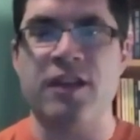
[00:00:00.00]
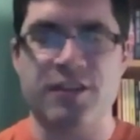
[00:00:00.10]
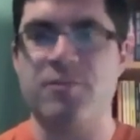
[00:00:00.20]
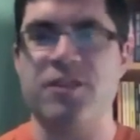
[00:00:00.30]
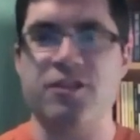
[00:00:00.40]

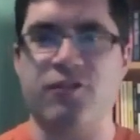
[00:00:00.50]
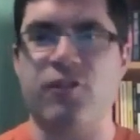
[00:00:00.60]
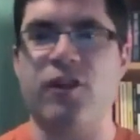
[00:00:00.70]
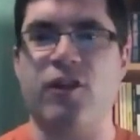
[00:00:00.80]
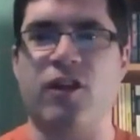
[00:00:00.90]
substance for
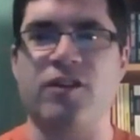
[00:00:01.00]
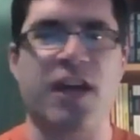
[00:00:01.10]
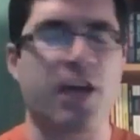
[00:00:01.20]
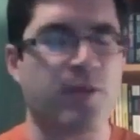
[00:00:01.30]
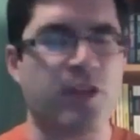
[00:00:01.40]
a very long
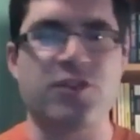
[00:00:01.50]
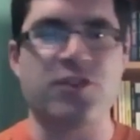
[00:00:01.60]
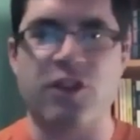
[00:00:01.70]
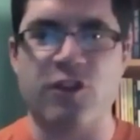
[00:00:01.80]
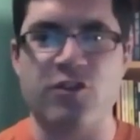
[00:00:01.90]
time, years
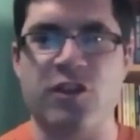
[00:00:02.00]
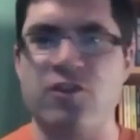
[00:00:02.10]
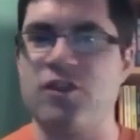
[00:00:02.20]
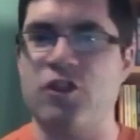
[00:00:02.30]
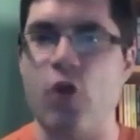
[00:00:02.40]
and years and
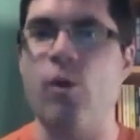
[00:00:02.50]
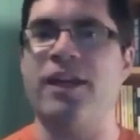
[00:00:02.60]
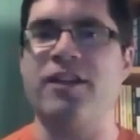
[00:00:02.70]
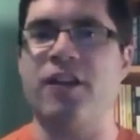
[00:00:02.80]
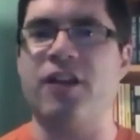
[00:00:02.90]
years, and no
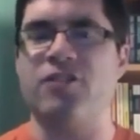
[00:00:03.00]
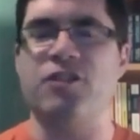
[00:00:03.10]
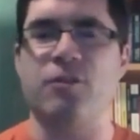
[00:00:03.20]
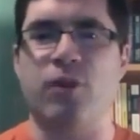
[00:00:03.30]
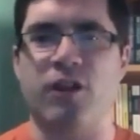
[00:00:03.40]
one had gotten
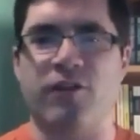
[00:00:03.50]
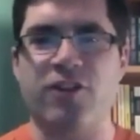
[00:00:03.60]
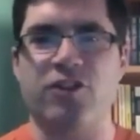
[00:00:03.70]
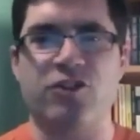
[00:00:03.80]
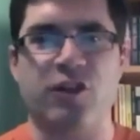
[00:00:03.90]
to the point of
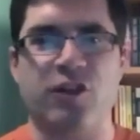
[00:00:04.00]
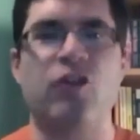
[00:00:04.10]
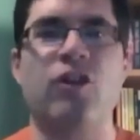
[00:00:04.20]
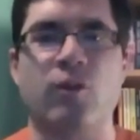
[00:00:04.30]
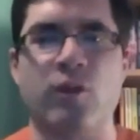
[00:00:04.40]
actually trying to
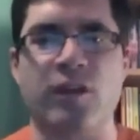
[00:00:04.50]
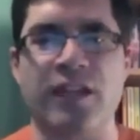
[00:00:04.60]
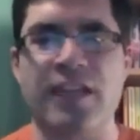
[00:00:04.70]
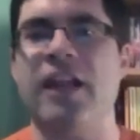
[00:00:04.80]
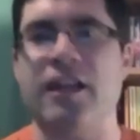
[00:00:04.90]
cook or
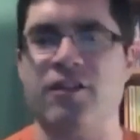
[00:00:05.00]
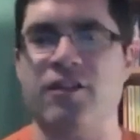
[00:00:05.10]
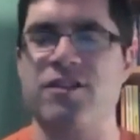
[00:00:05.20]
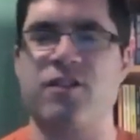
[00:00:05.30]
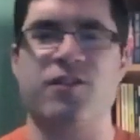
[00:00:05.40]
eat any of
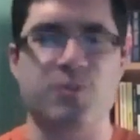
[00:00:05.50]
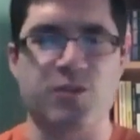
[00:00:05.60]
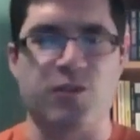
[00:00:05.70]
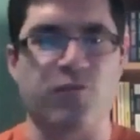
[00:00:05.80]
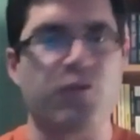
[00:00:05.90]
this stuff. This
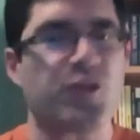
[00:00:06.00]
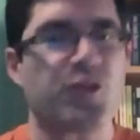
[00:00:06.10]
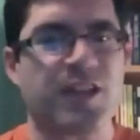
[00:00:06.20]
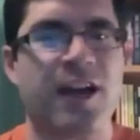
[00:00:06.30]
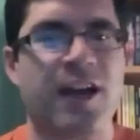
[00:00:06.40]
was the
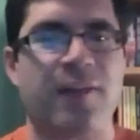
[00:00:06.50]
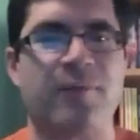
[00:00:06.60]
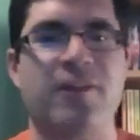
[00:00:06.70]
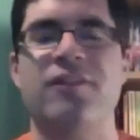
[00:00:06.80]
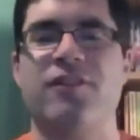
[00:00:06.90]
first
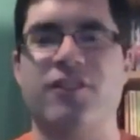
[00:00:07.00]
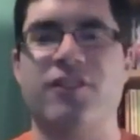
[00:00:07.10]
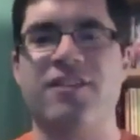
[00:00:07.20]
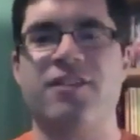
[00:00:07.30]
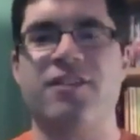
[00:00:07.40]
time that they
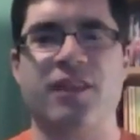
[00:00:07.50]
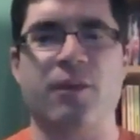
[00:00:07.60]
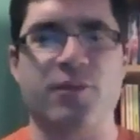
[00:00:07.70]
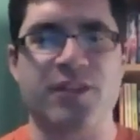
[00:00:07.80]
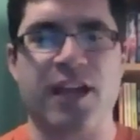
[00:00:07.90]
had something
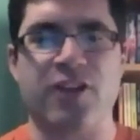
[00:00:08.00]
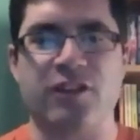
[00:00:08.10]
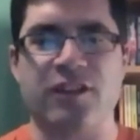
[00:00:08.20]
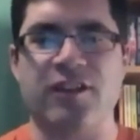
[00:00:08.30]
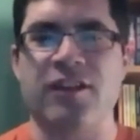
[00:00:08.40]
that was
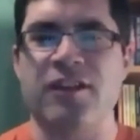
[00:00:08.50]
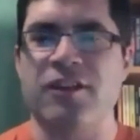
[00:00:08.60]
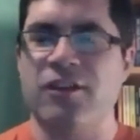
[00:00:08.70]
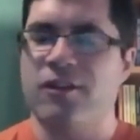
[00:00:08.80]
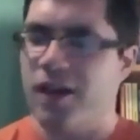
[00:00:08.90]
actually
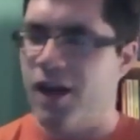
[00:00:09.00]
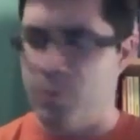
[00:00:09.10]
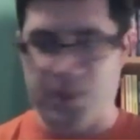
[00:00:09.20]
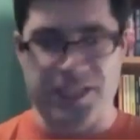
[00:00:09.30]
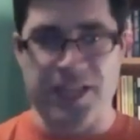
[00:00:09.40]

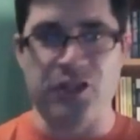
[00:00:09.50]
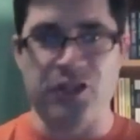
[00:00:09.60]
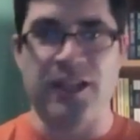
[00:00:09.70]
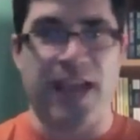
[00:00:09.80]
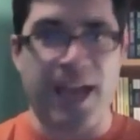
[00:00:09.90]

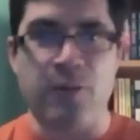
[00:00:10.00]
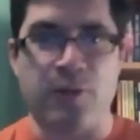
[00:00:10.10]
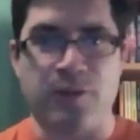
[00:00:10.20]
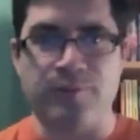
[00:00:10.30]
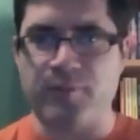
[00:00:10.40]
potentially
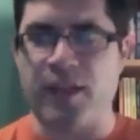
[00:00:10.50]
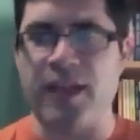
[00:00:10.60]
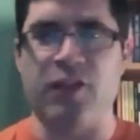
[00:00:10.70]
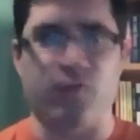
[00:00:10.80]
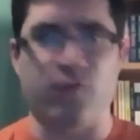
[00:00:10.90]
edible.
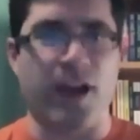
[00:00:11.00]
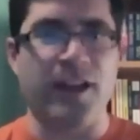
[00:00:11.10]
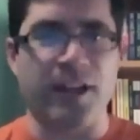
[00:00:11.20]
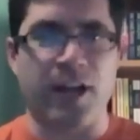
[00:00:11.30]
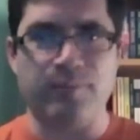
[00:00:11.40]
And they
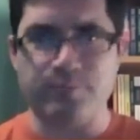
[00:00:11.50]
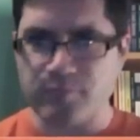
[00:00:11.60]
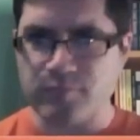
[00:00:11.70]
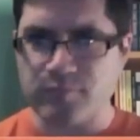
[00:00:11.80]
fried it up,